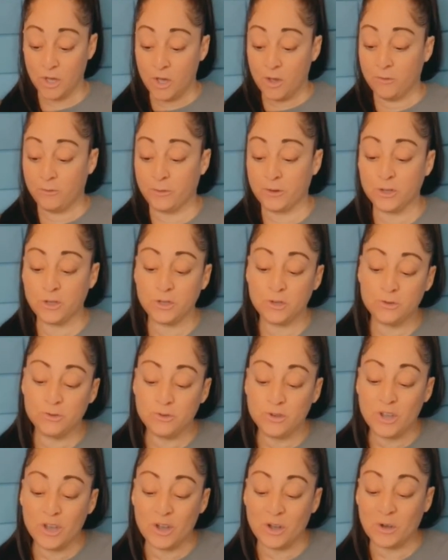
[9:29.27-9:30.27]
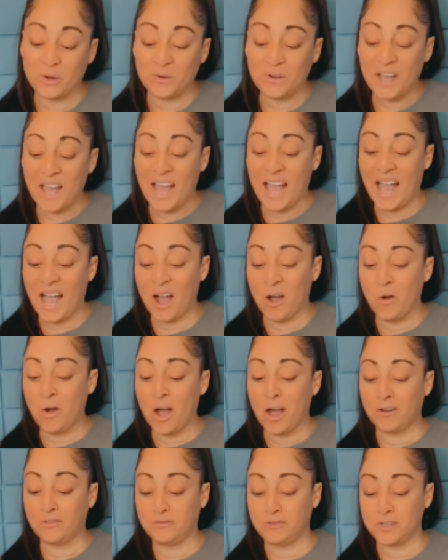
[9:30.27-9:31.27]
for you know how
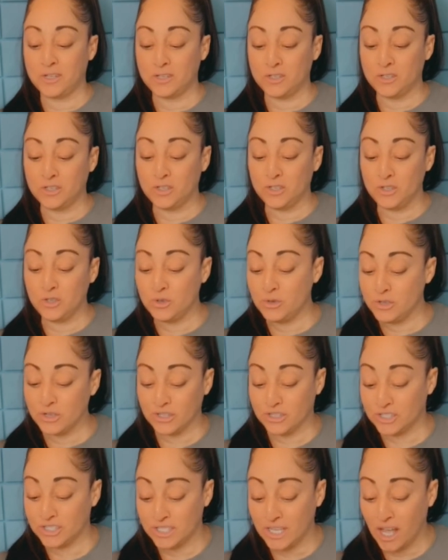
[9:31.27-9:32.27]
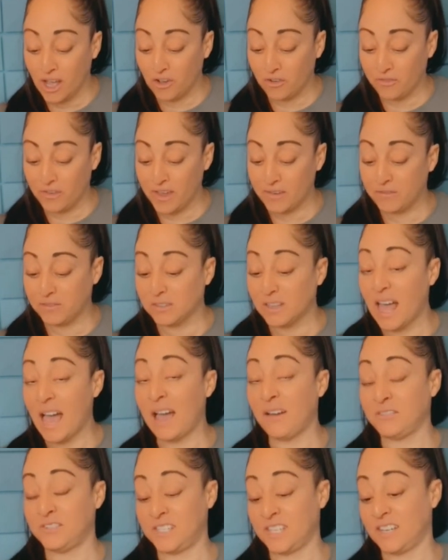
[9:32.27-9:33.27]
often you yourself have
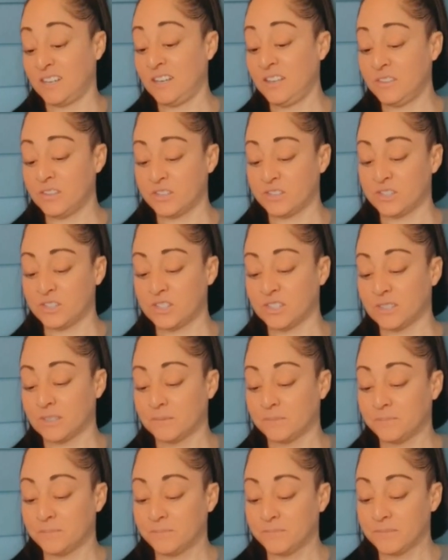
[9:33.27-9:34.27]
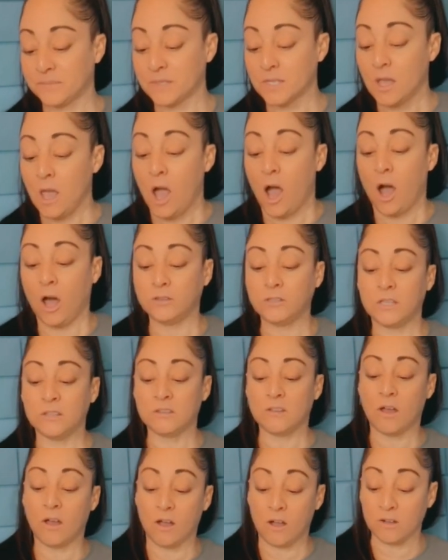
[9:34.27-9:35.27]
laughed at others. All
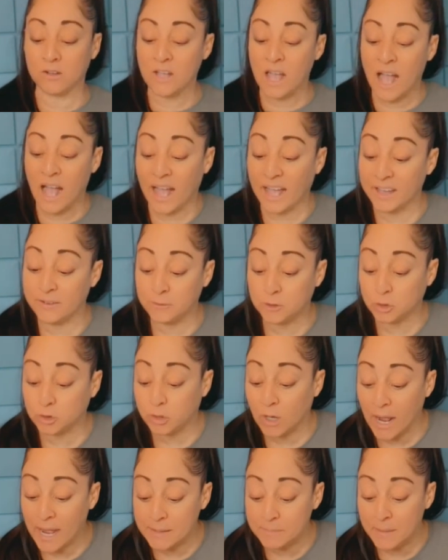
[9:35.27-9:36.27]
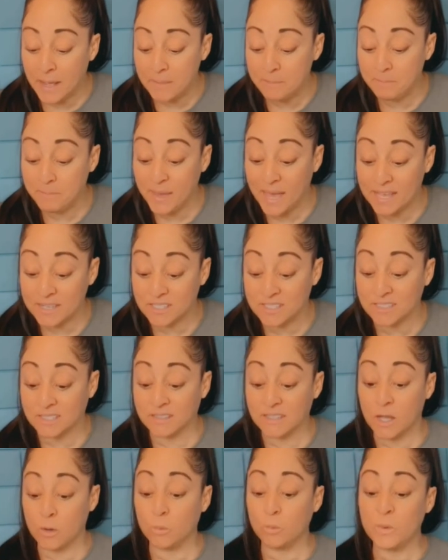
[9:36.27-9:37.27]
along, I have tried my best to
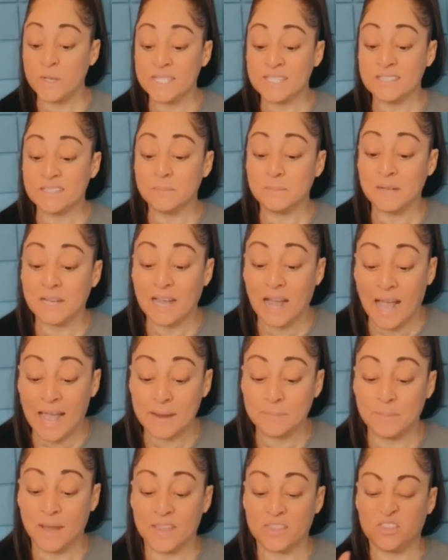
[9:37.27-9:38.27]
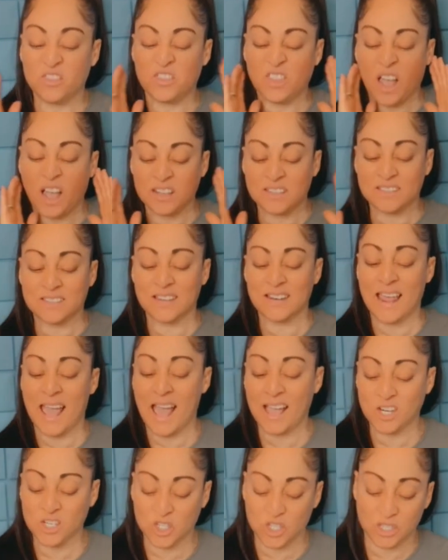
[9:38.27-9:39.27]
let wisdom guide my thoughts and
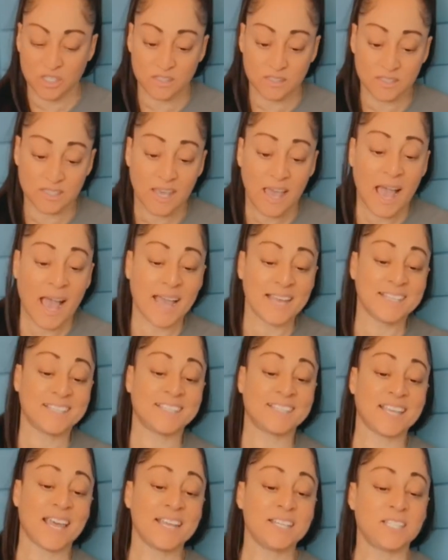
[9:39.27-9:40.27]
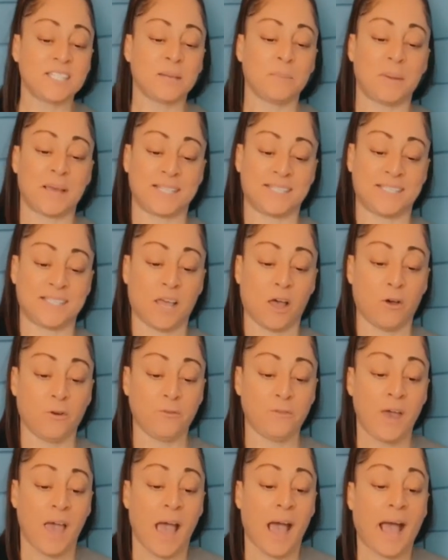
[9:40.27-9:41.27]
actions. I said to myself,
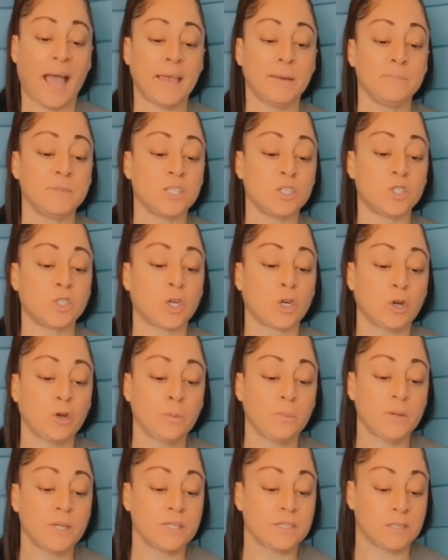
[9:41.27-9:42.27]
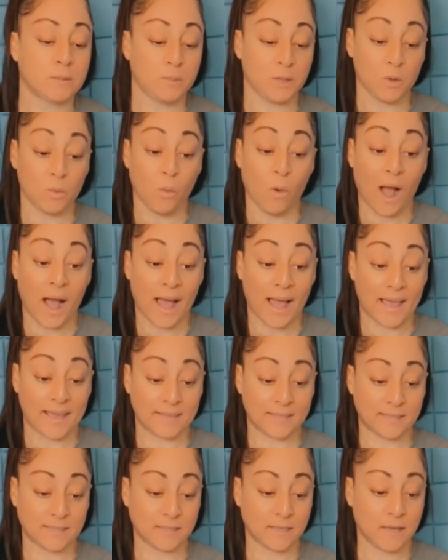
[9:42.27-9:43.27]
I am determined to be
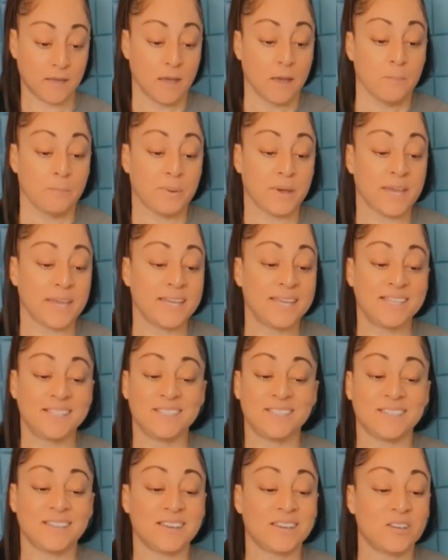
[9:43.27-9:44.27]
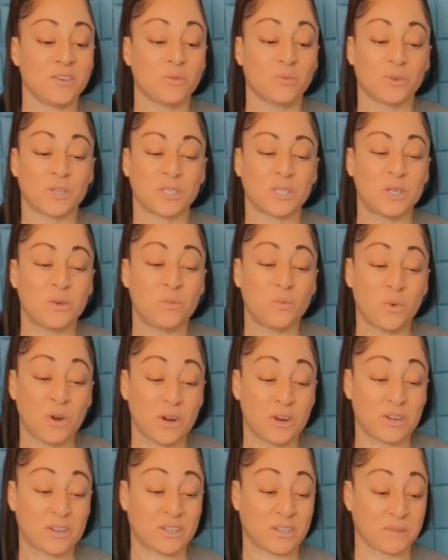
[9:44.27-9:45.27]
wise, but it didn't really
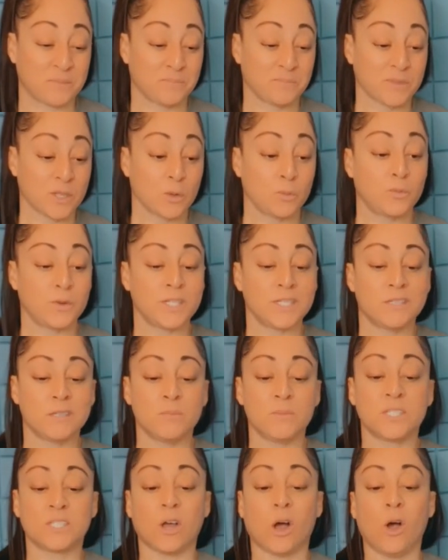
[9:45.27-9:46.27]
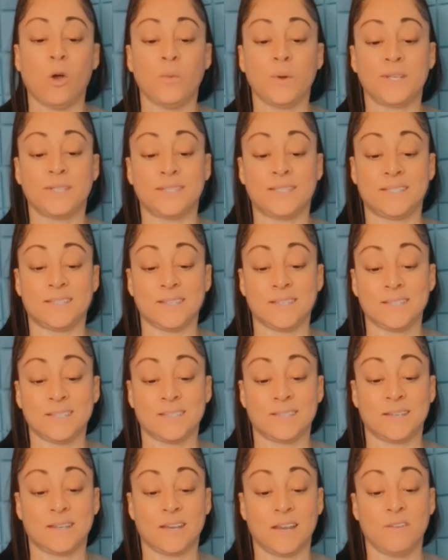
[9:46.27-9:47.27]
work. Wisdom is always
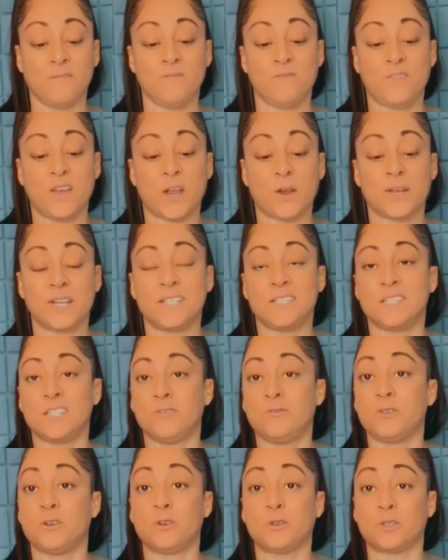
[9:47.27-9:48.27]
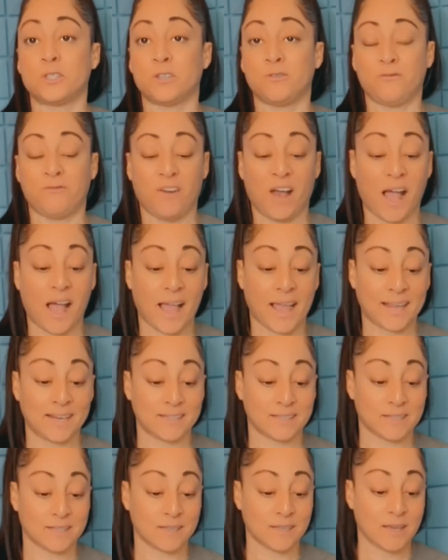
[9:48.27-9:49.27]
distant and very difficult to
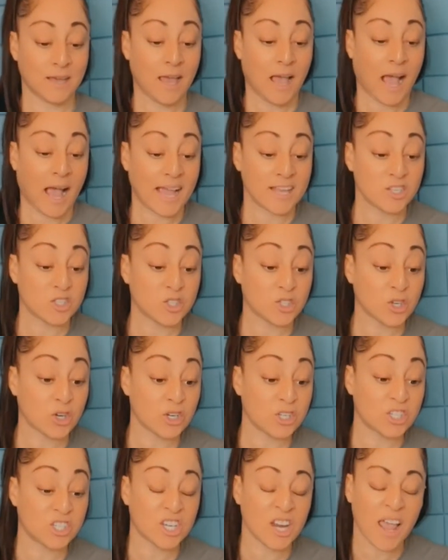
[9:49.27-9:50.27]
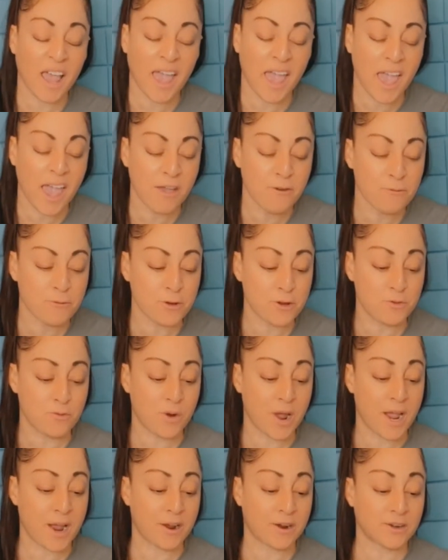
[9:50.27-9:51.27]
find. I searched
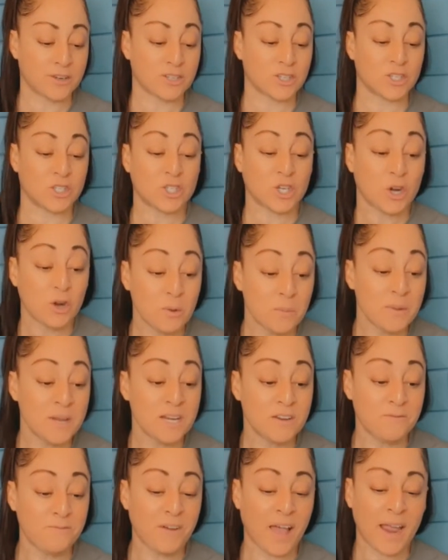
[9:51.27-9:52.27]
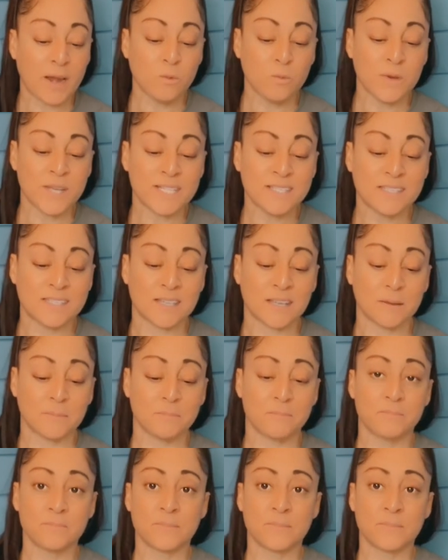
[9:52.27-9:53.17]
everywhere, determined to find wisdom